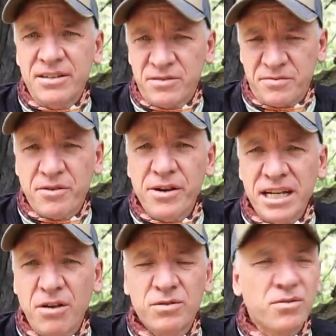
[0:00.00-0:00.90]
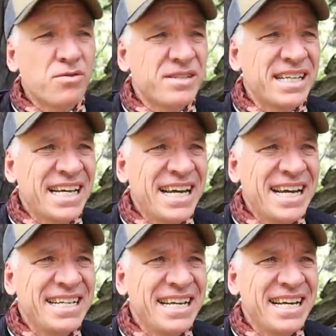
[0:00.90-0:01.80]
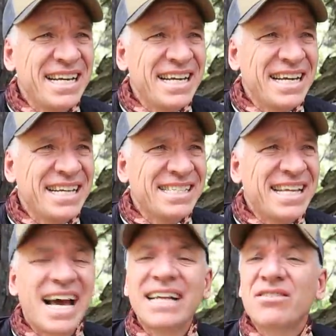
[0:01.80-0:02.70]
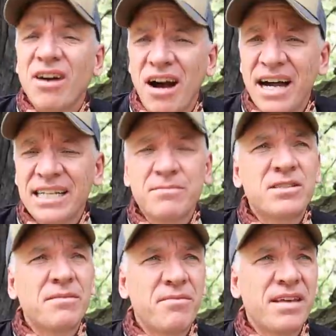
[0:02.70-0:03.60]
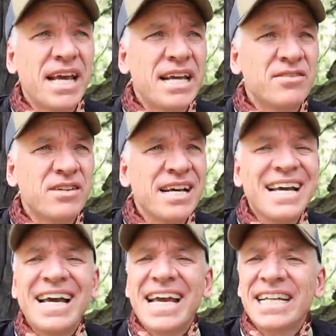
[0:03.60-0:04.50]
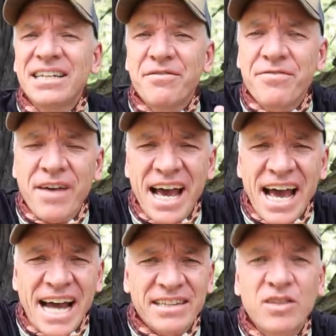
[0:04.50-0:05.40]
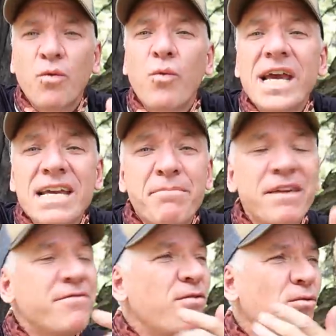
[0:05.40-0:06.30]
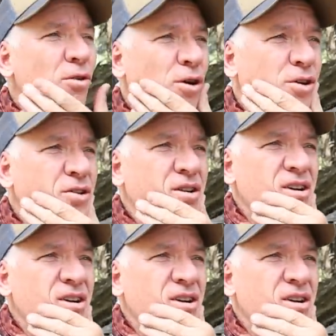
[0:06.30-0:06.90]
He was very outdoorsy kid. His dad taught him some things. And in fact, the week before